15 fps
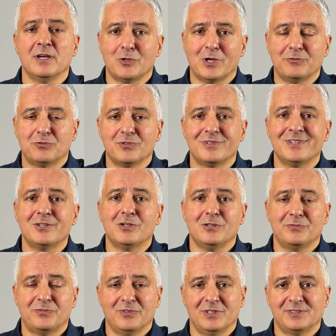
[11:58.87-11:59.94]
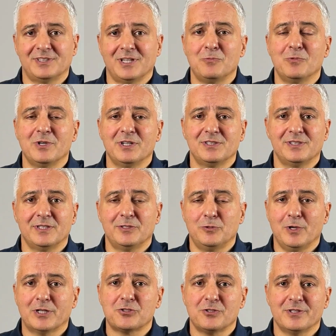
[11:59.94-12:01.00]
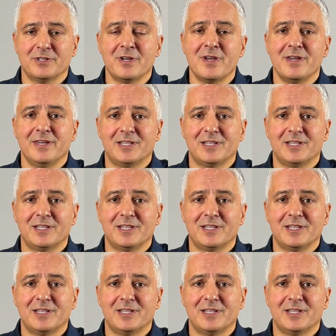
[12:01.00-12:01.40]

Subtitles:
you have to think of some ways that you actually